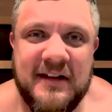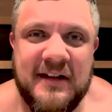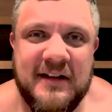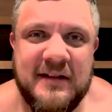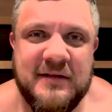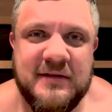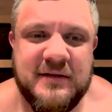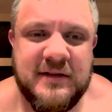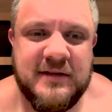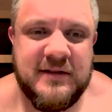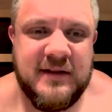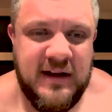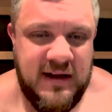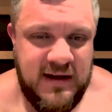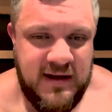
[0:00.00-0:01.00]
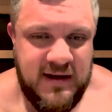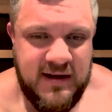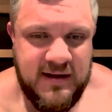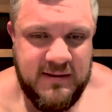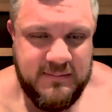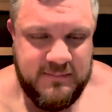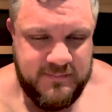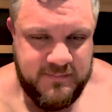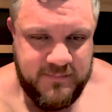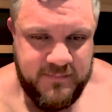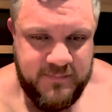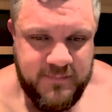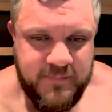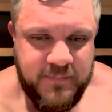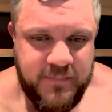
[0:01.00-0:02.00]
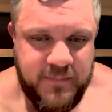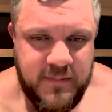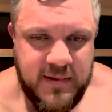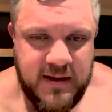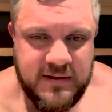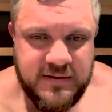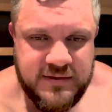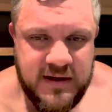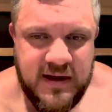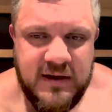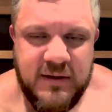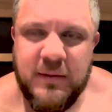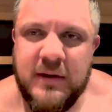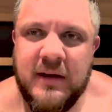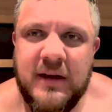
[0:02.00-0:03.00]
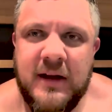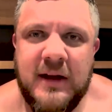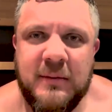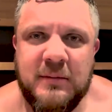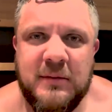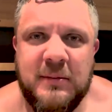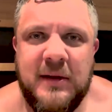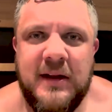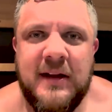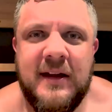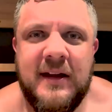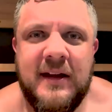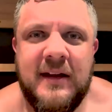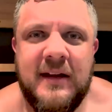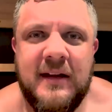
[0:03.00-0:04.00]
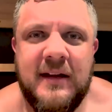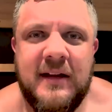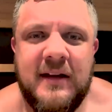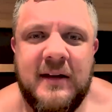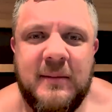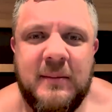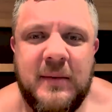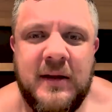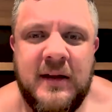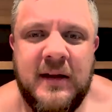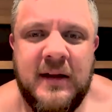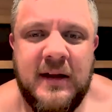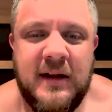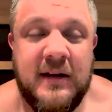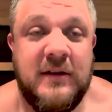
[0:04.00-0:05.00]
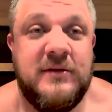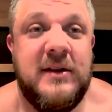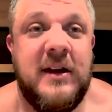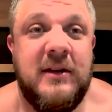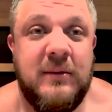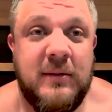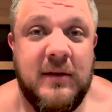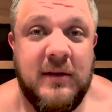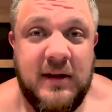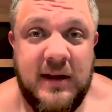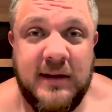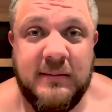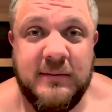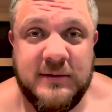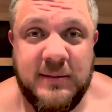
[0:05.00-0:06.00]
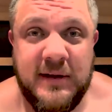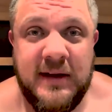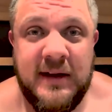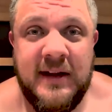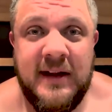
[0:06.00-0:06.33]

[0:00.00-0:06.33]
that. It's just it's genuinely helped me, um, and it genuinely helps me